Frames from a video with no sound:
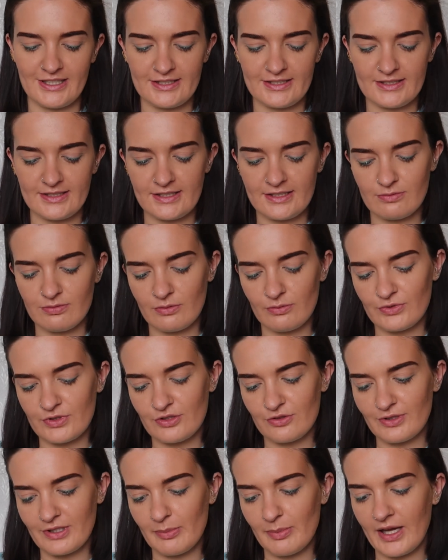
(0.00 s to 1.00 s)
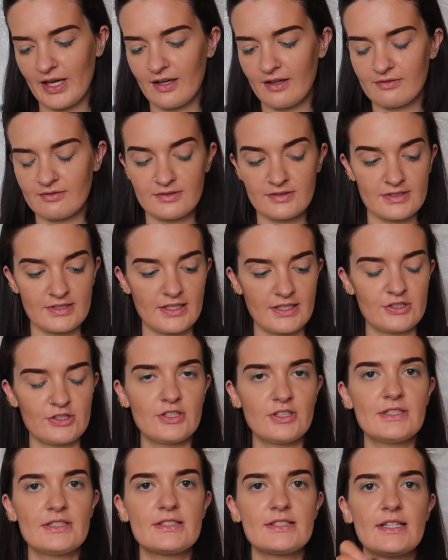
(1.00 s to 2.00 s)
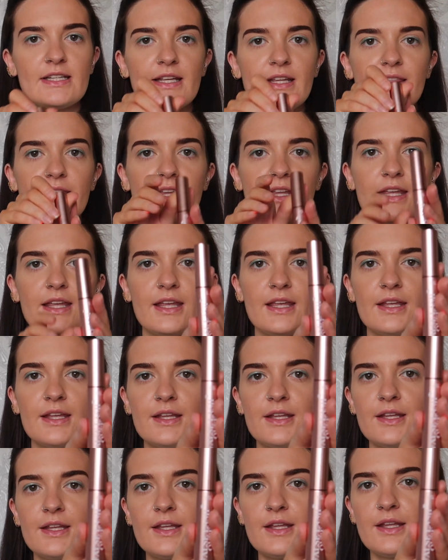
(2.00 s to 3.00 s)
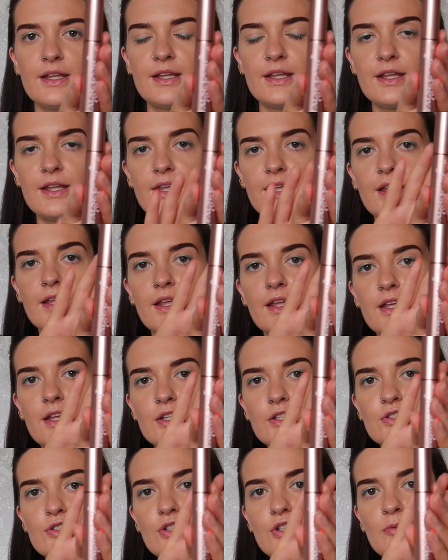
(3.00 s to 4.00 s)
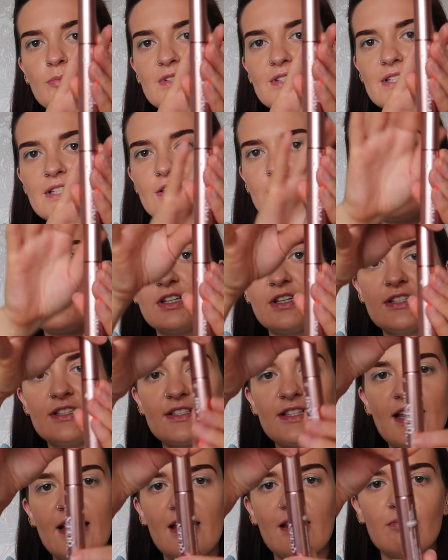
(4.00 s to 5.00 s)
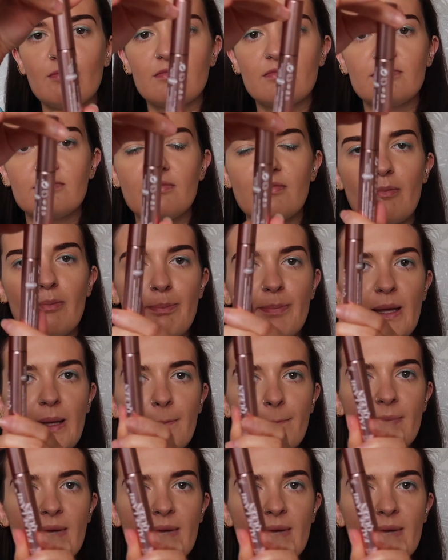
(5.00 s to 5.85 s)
is. This one was £3. As you can see, the tube is literally the same, pink